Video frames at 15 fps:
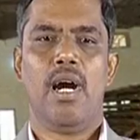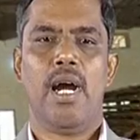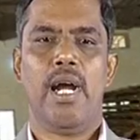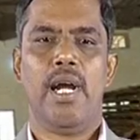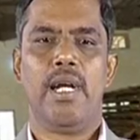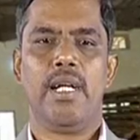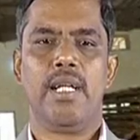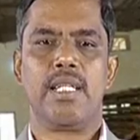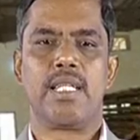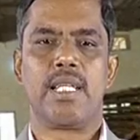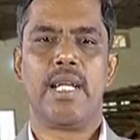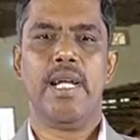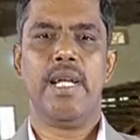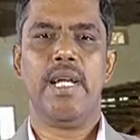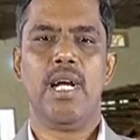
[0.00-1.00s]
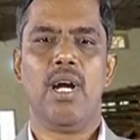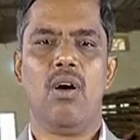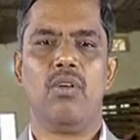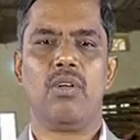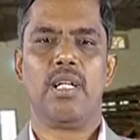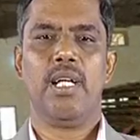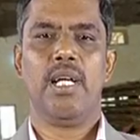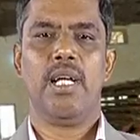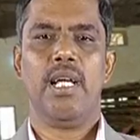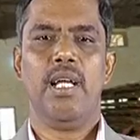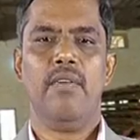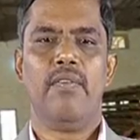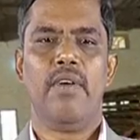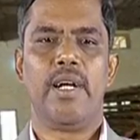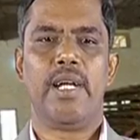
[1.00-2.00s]
and screening out
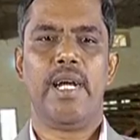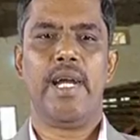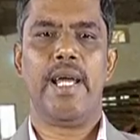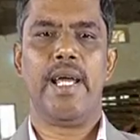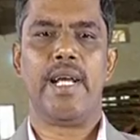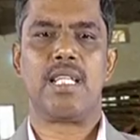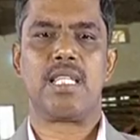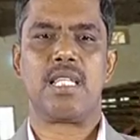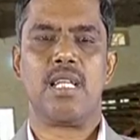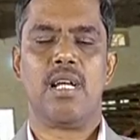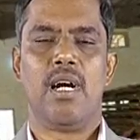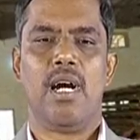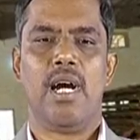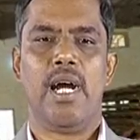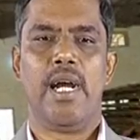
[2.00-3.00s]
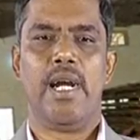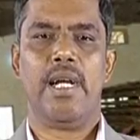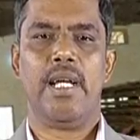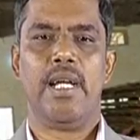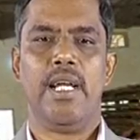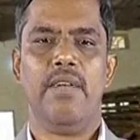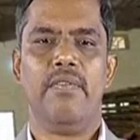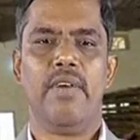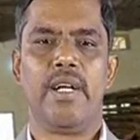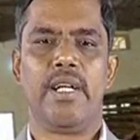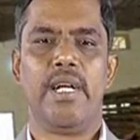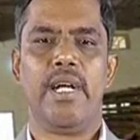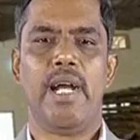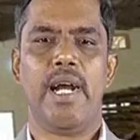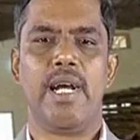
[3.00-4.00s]
infected eggs and
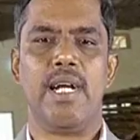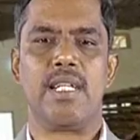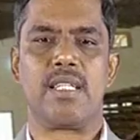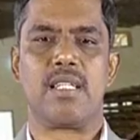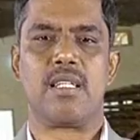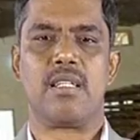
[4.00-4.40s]
infected adults,